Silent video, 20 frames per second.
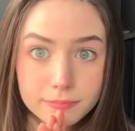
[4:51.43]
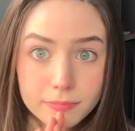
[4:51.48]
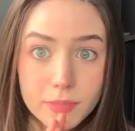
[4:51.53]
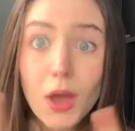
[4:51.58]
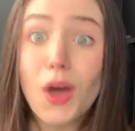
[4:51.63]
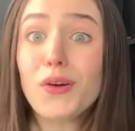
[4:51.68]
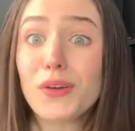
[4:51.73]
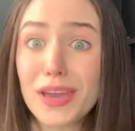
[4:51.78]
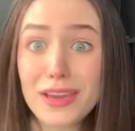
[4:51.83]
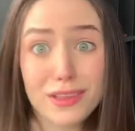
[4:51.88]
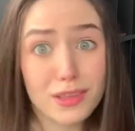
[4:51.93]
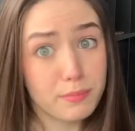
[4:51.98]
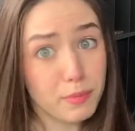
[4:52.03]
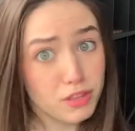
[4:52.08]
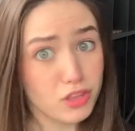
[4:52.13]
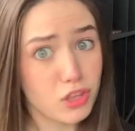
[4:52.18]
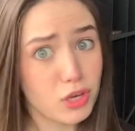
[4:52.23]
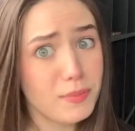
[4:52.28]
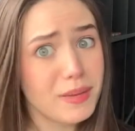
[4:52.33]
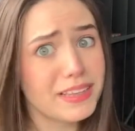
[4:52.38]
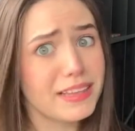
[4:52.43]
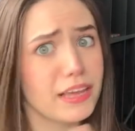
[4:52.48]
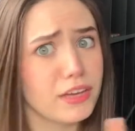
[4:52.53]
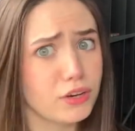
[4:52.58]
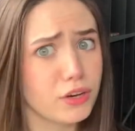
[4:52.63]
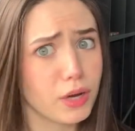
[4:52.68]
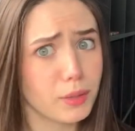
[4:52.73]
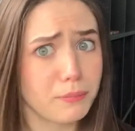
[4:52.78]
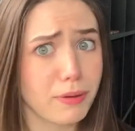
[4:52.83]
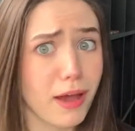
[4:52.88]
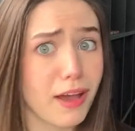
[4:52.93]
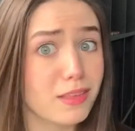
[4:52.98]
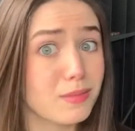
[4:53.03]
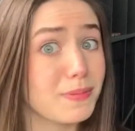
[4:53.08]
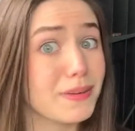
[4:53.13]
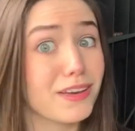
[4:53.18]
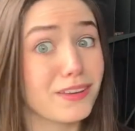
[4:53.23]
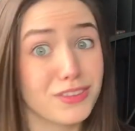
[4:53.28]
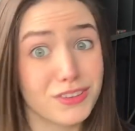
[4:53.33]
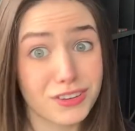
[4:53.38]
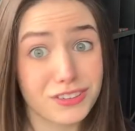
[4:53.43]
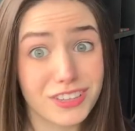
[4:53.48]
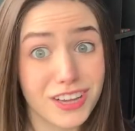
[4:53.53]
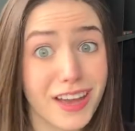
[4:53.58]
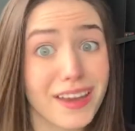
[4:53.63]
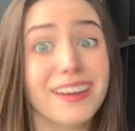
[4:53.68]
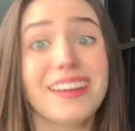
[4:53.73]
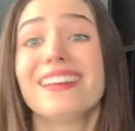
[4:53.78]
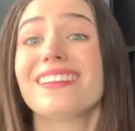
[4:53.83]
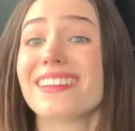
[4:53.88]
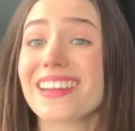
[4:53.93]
Okay, so I'm assuming that you're on pause because you're done.